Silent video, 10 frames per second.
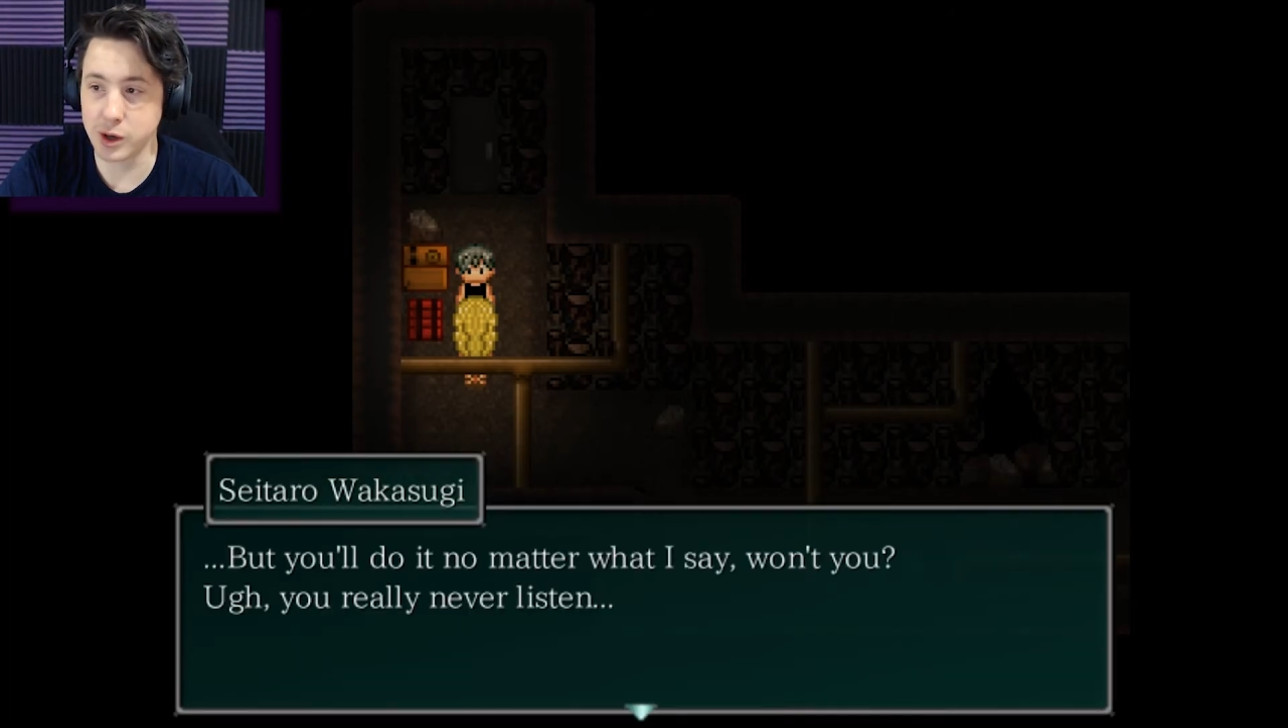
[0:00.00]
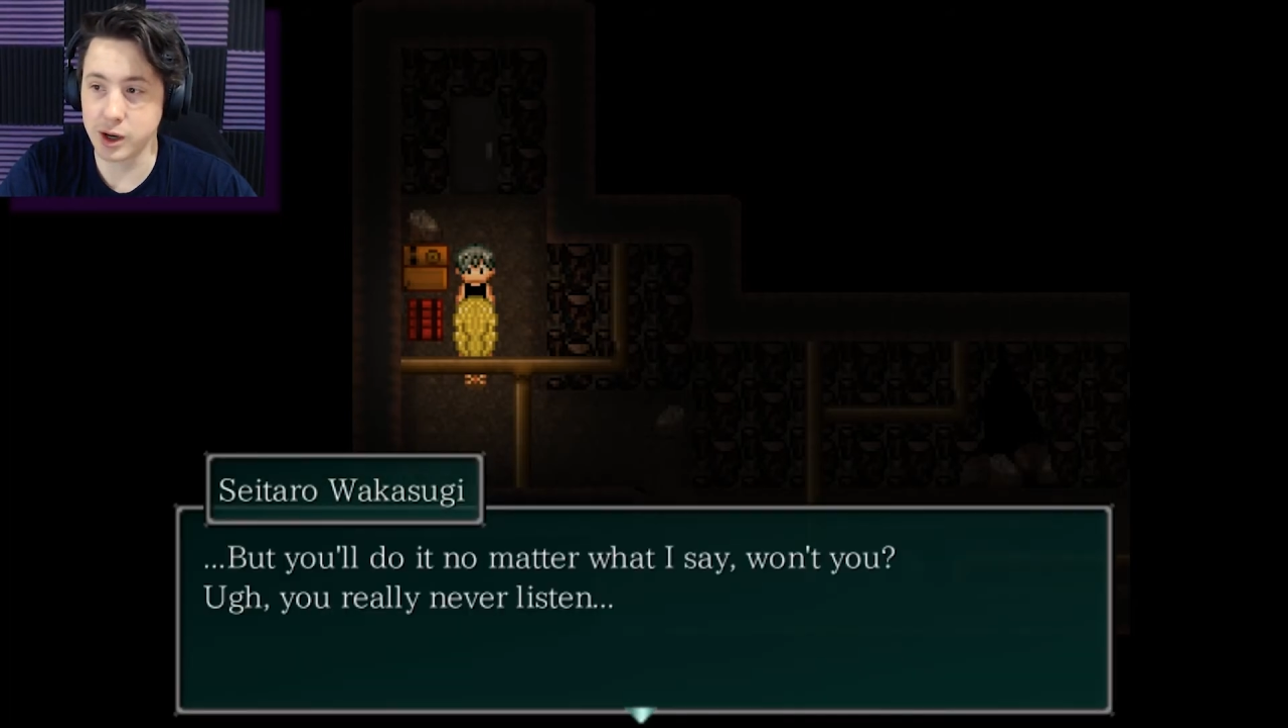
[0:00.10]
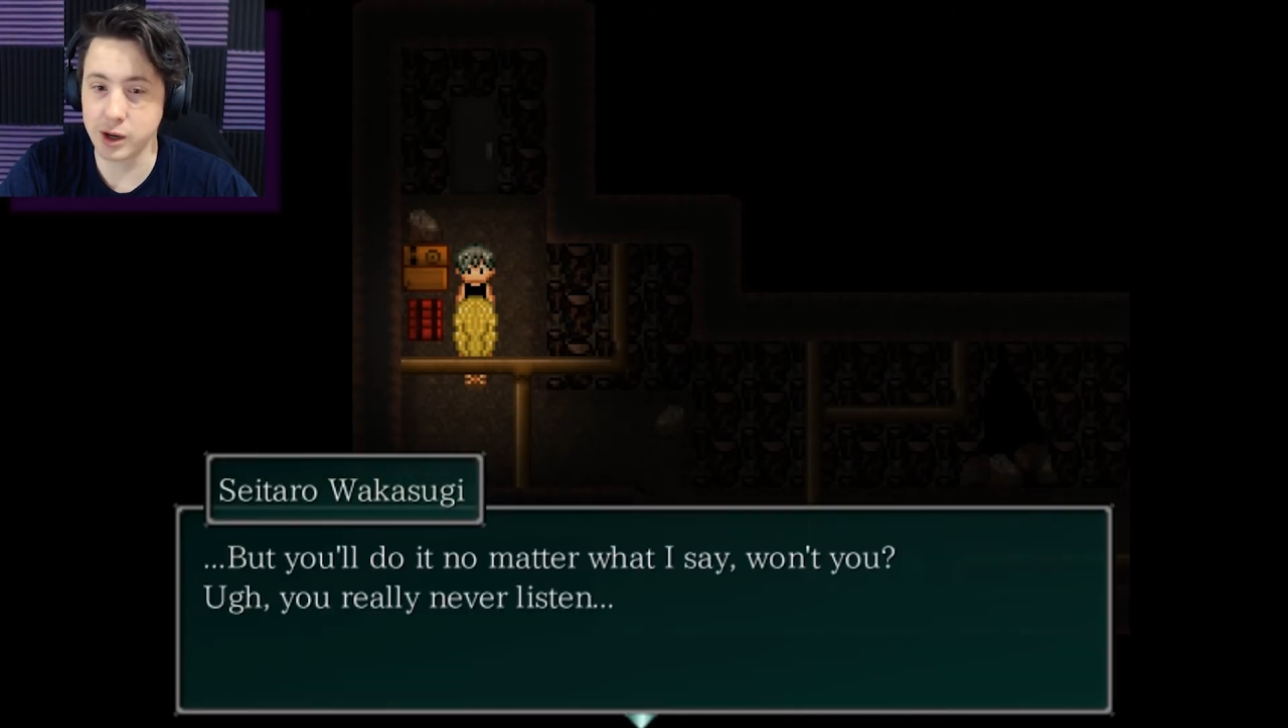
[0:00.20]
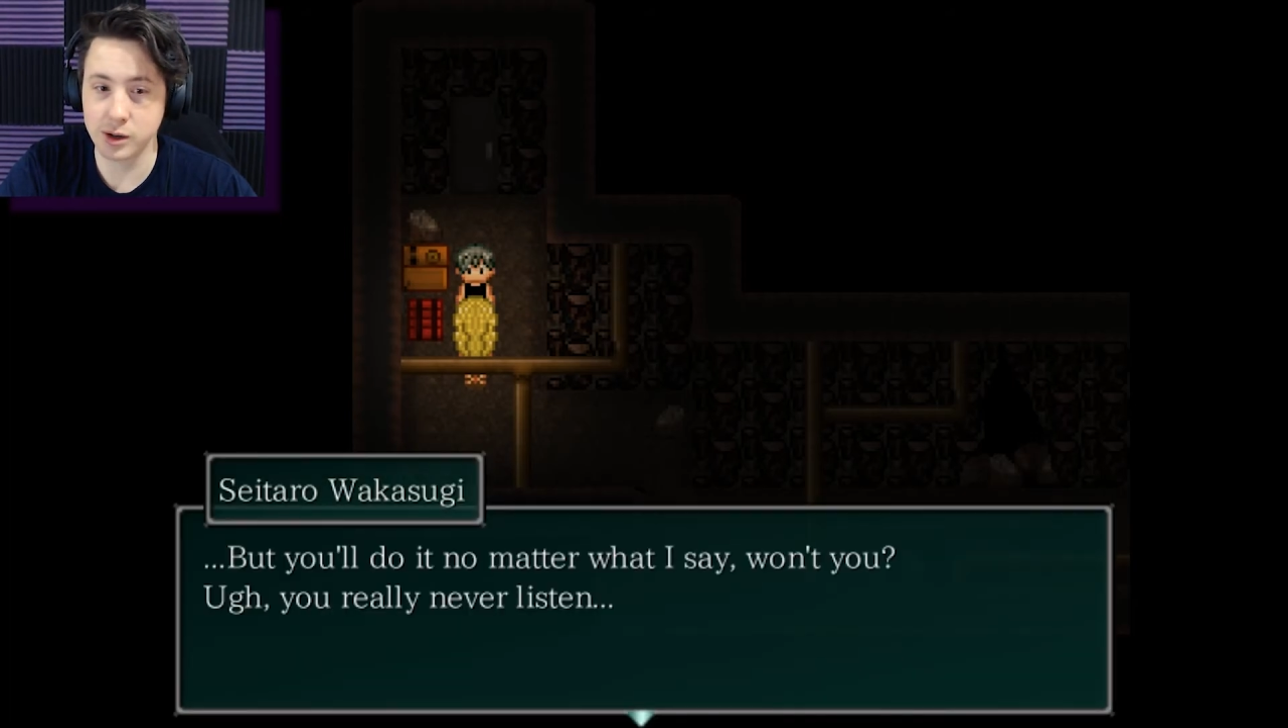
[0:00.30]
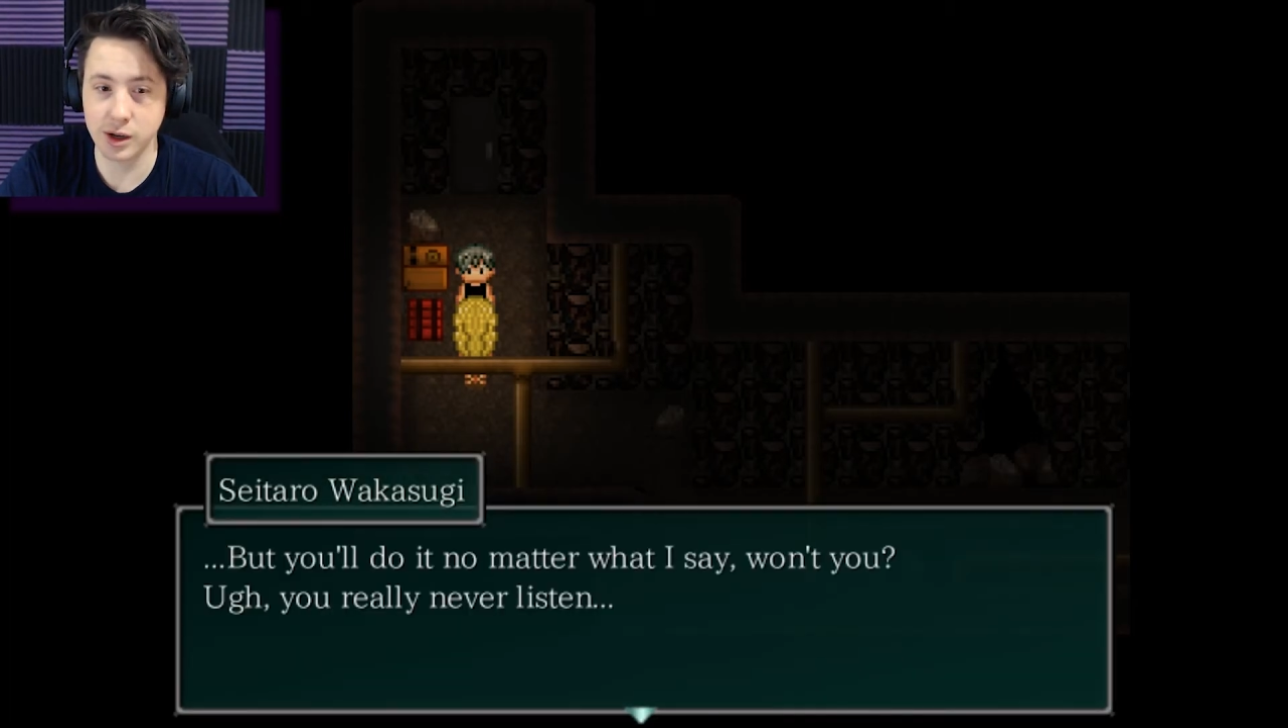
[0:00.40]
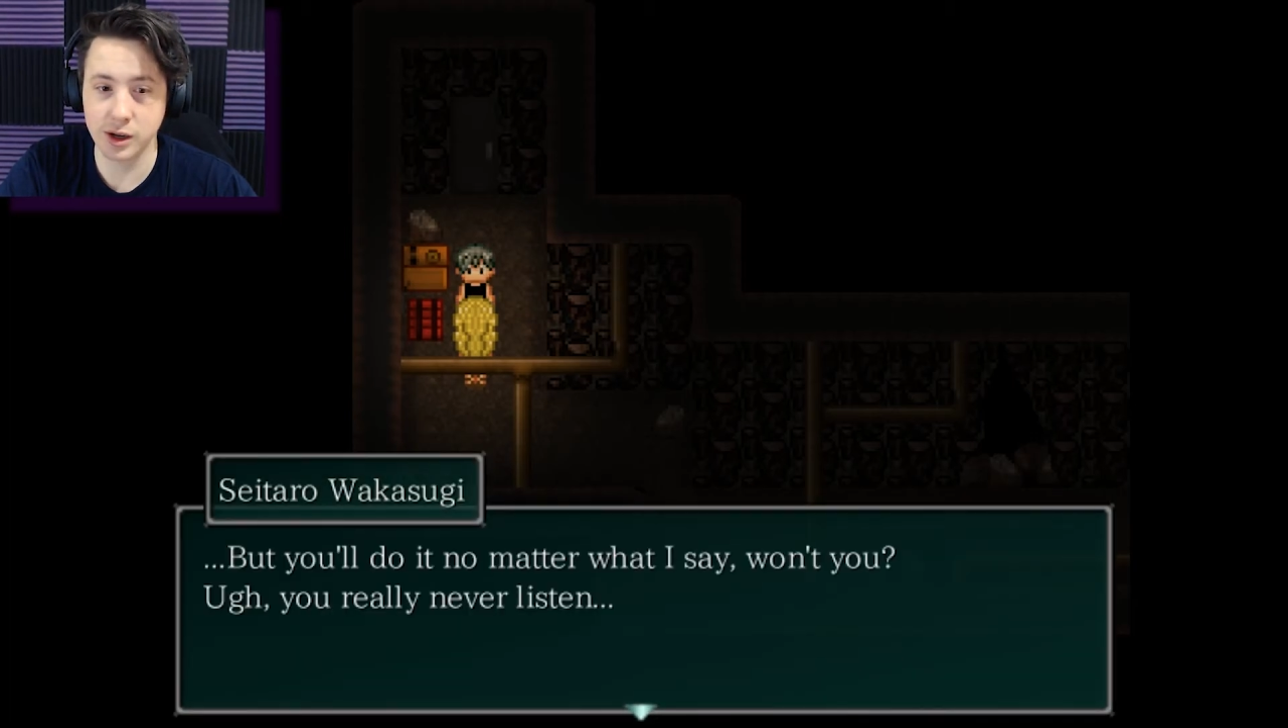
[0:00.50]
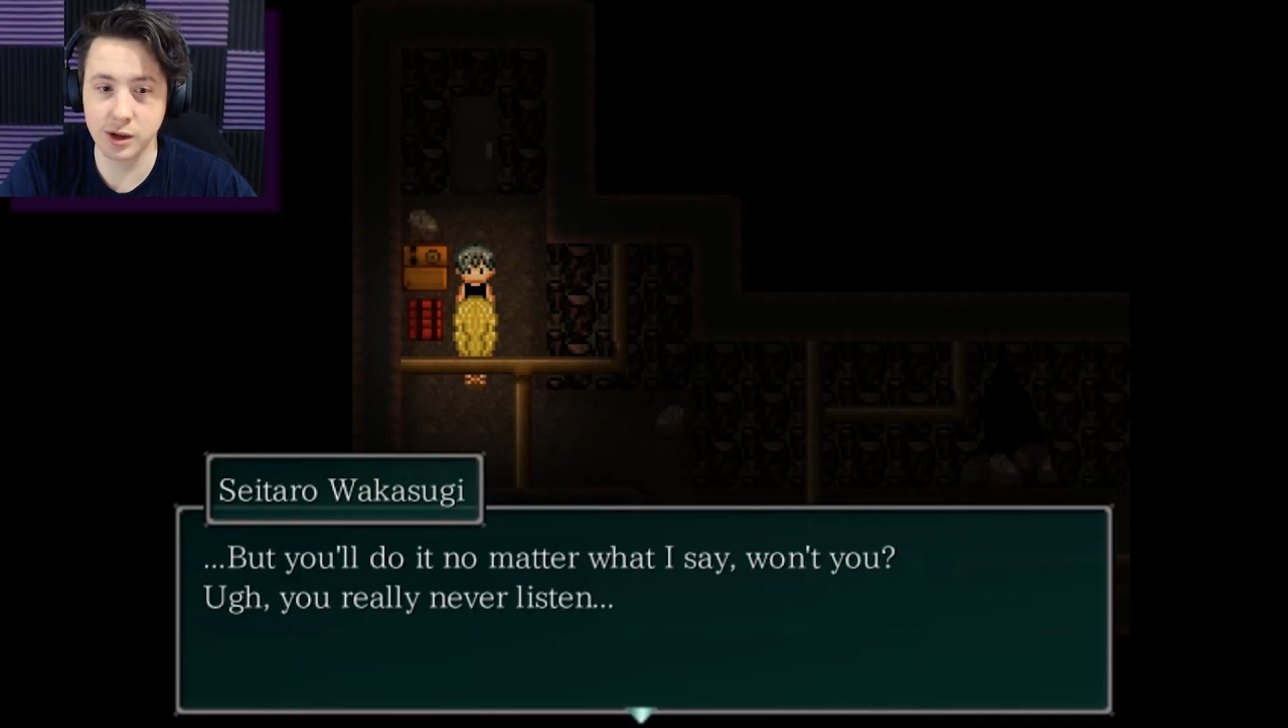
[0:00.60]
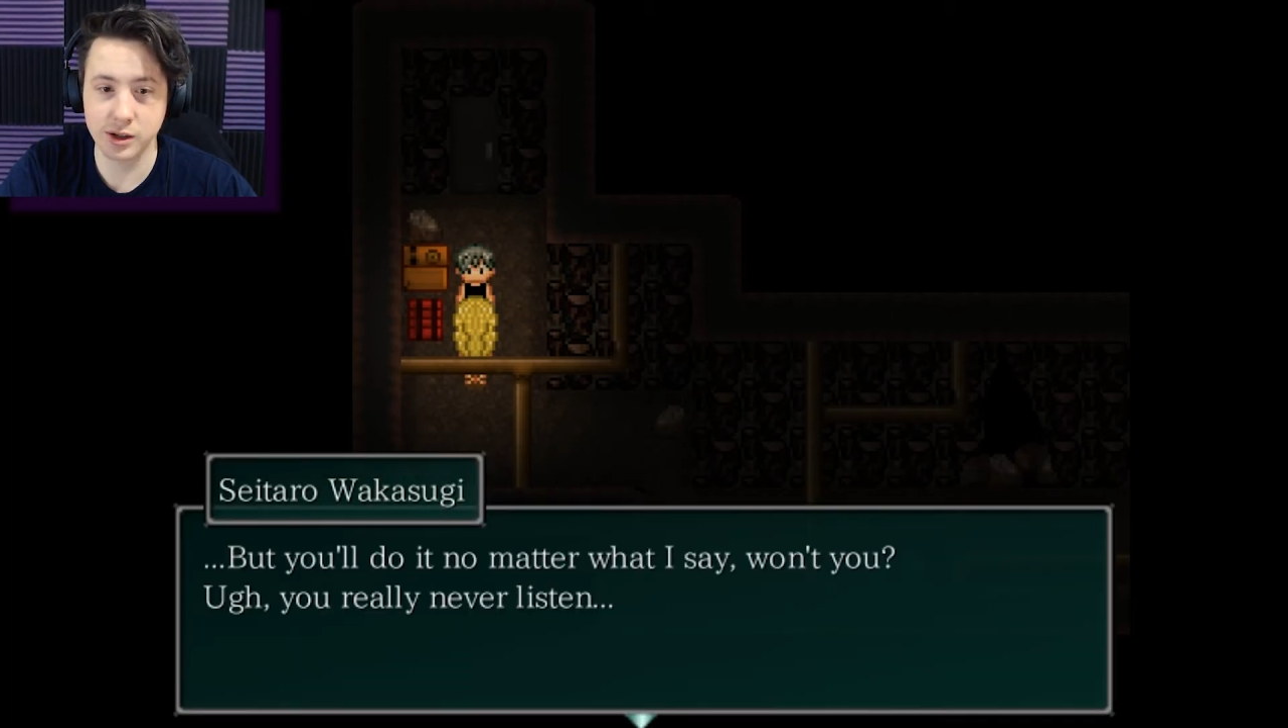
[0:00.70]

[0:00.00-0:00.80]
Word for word: uh,